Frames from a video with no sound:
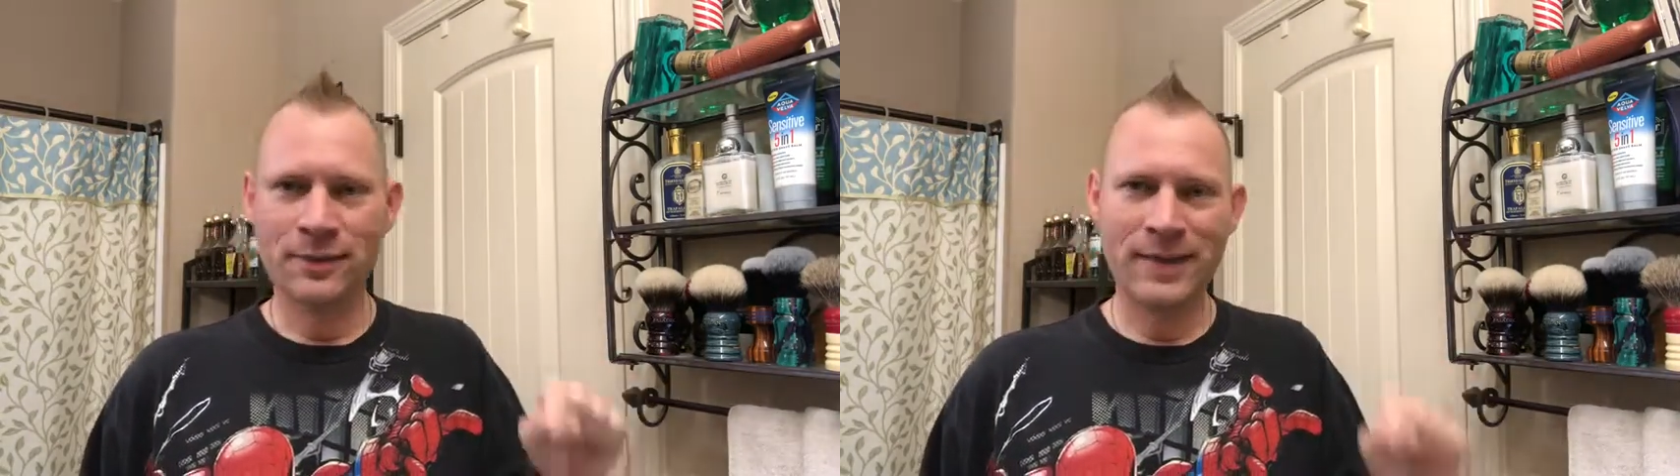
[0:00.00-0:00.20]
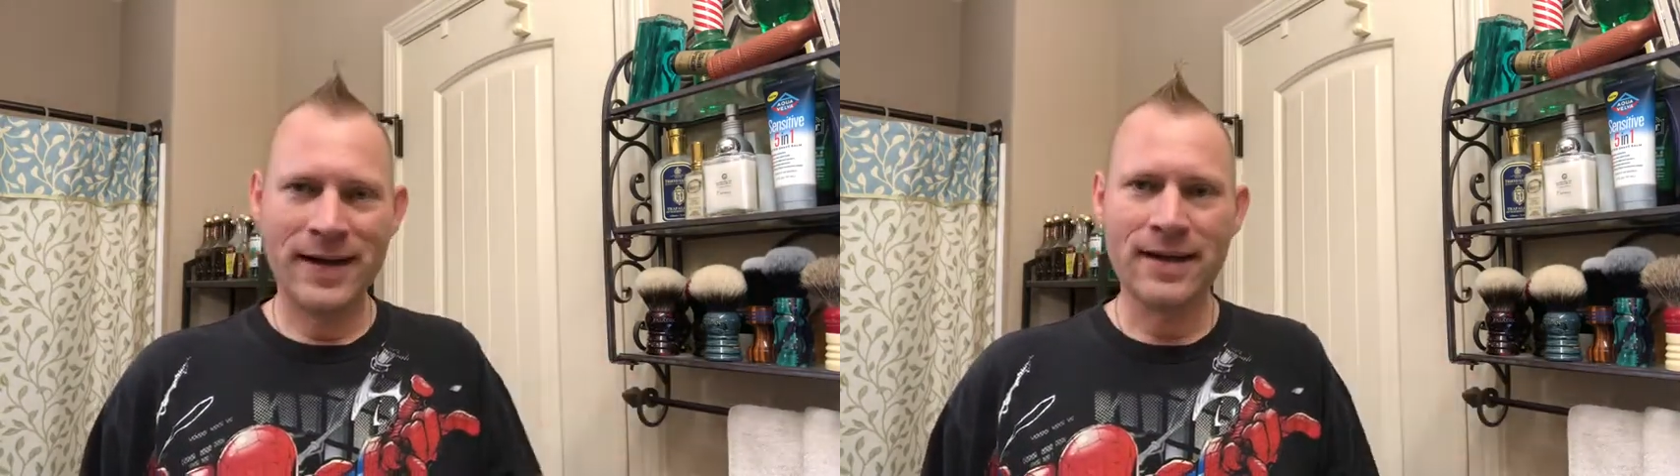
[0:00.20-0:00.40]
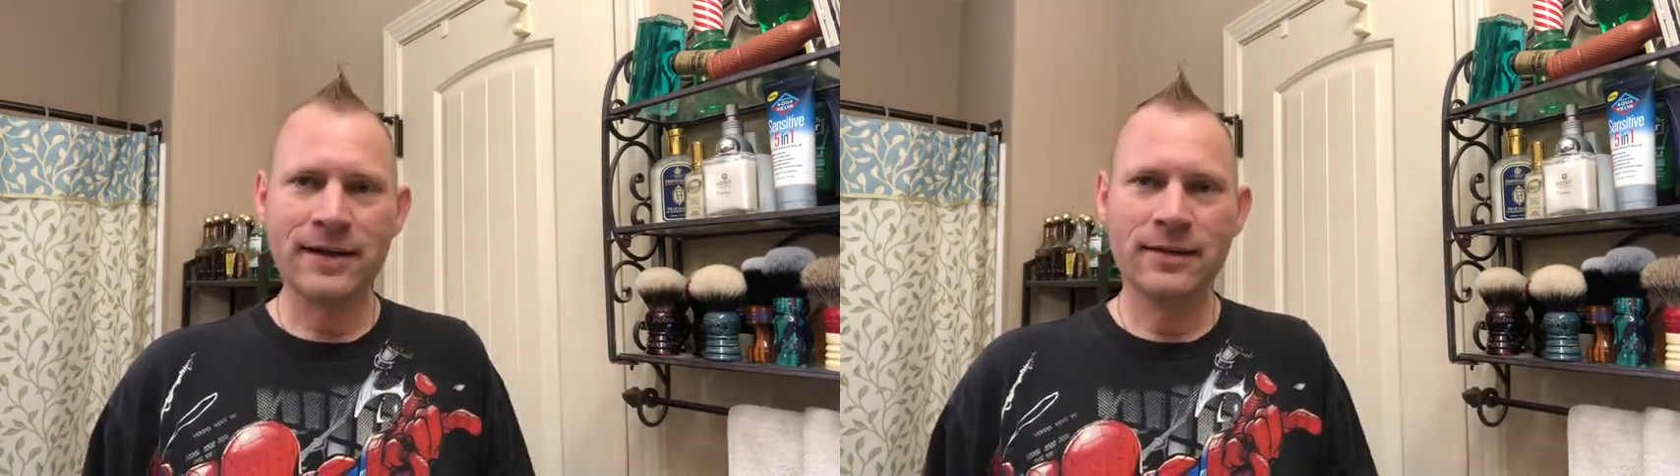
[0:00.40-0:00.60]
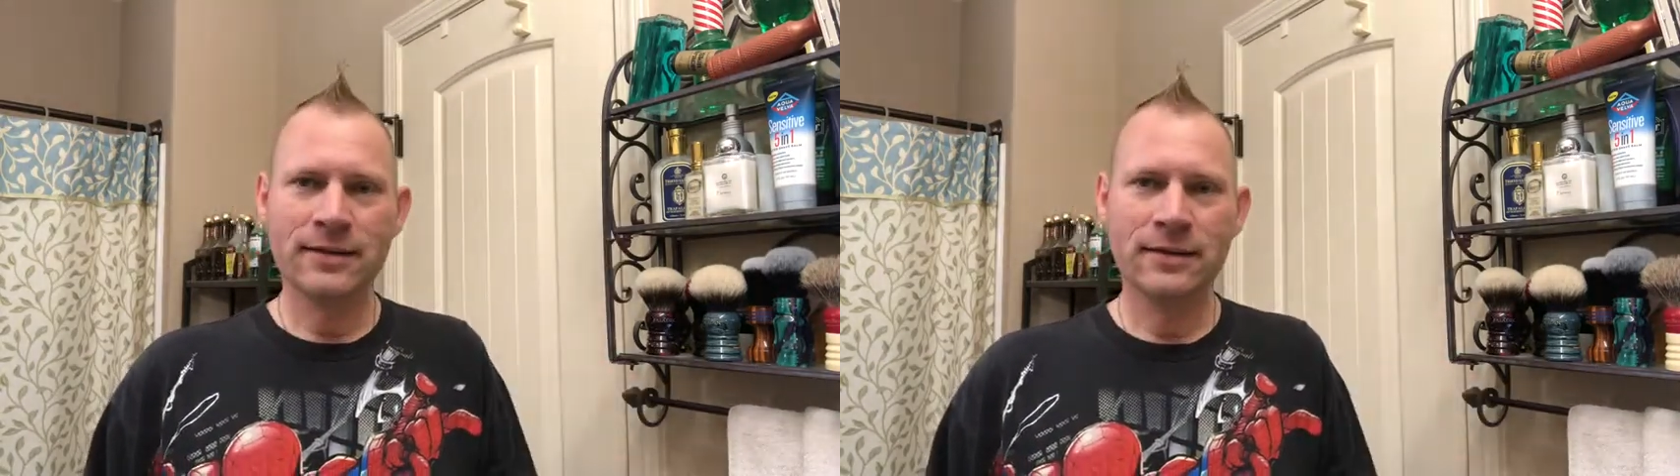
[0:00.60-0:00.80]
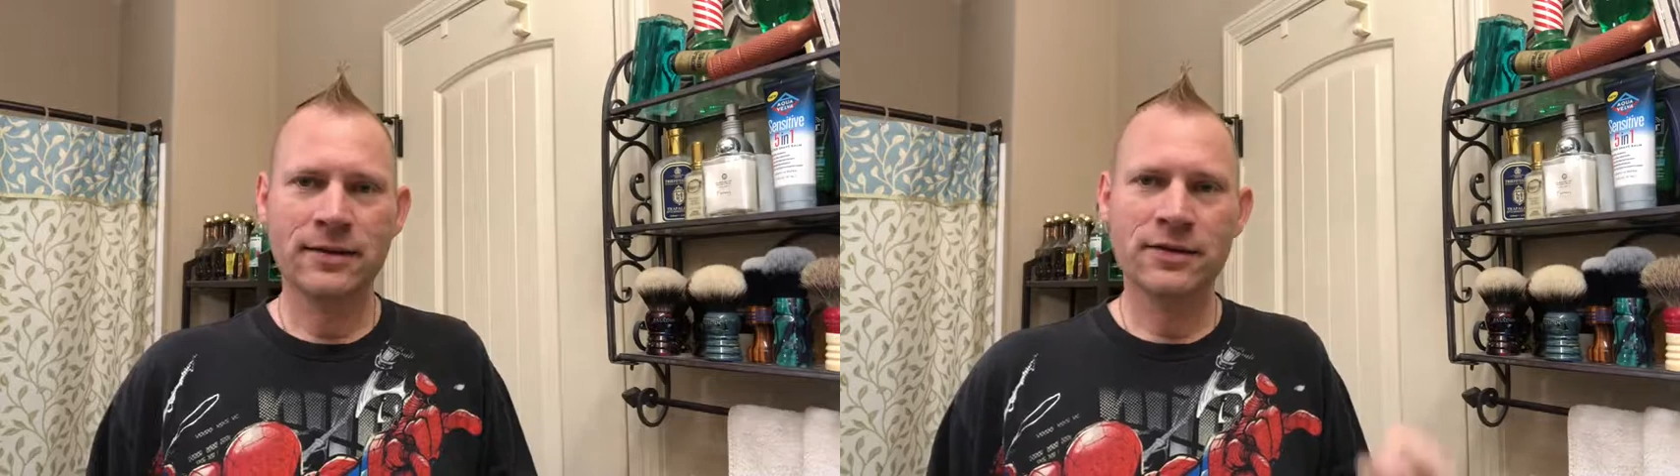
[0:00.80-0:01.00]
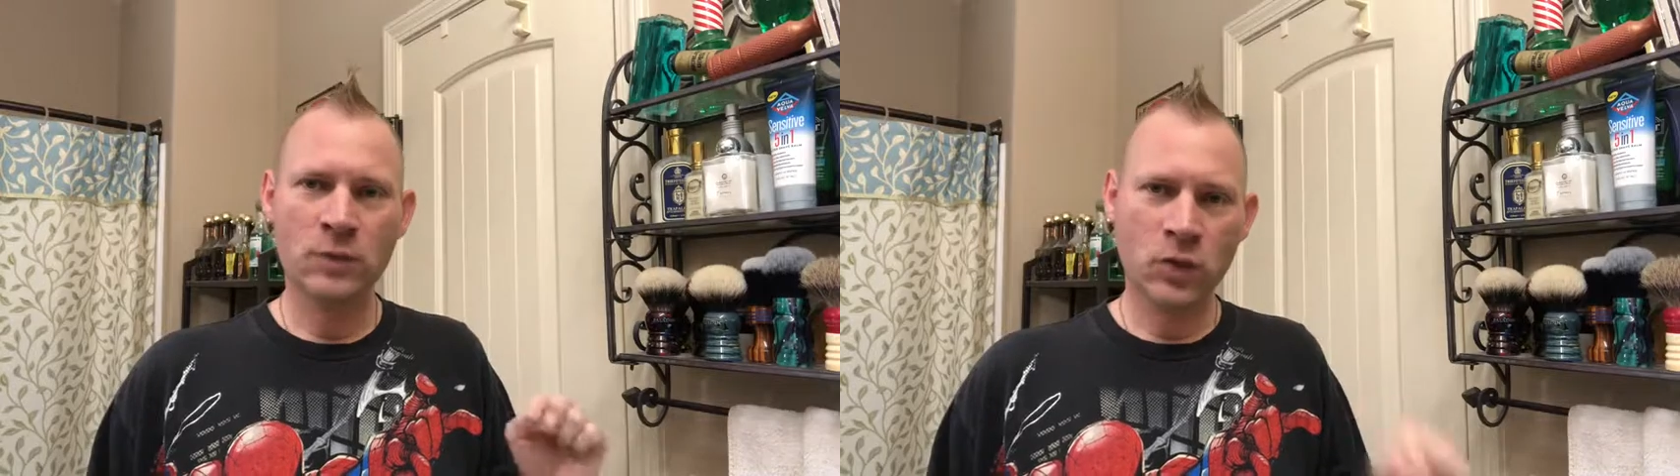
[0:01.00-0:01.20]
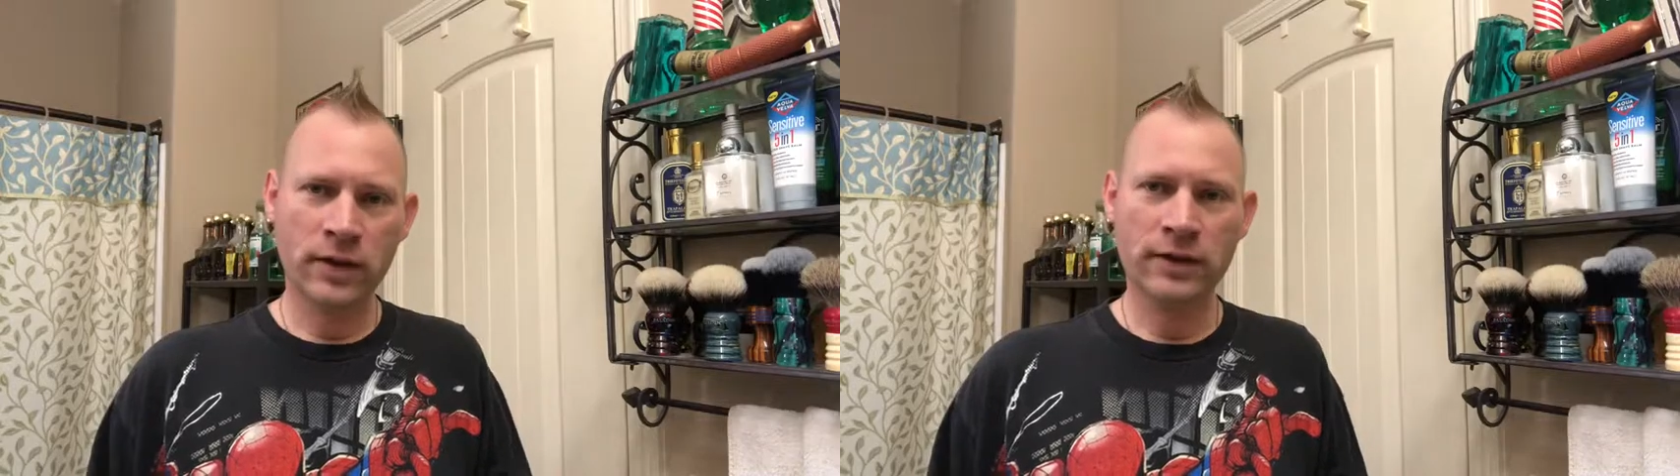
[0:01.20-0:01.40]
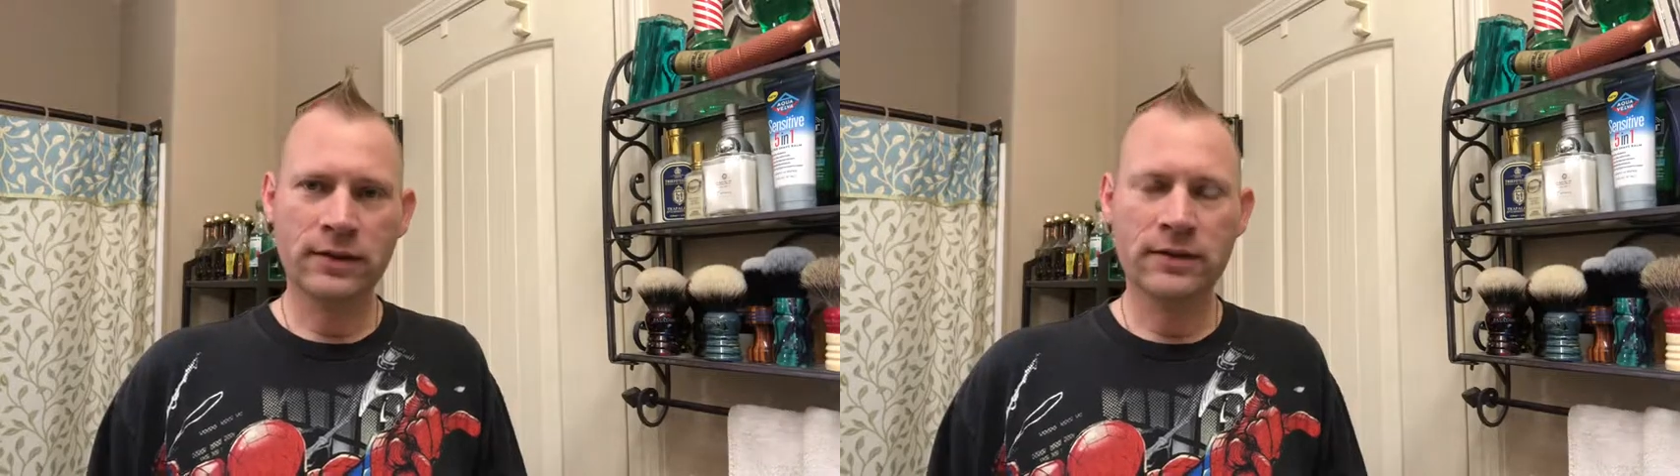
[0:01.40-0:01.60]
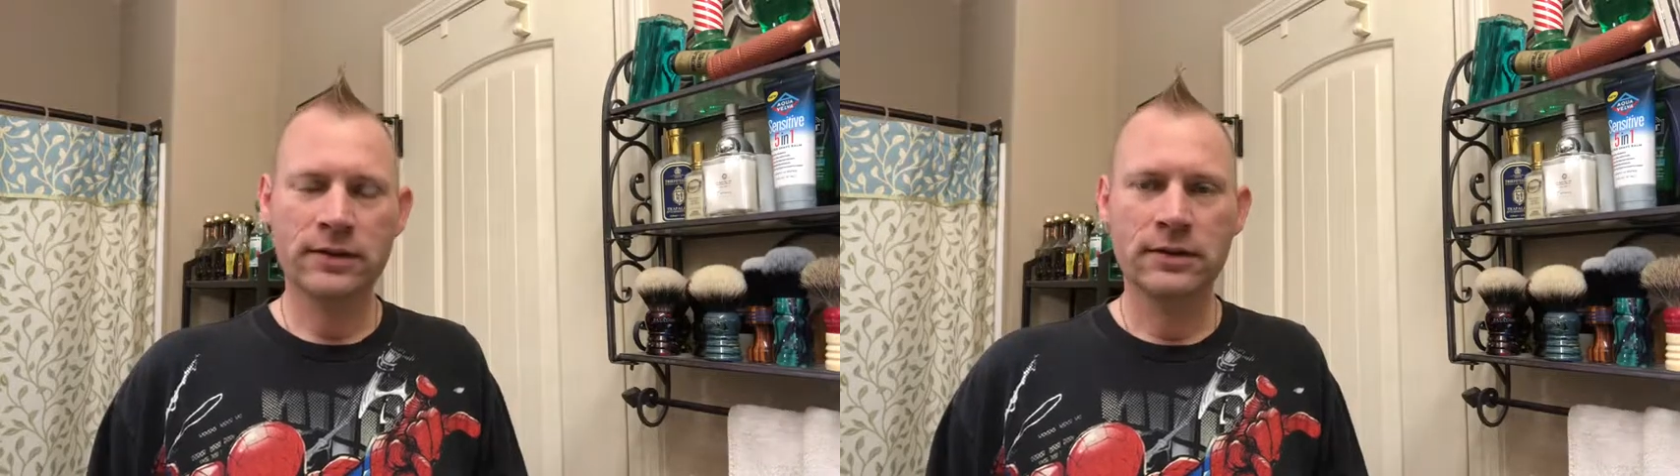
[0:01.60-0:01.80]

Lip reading: back this morning,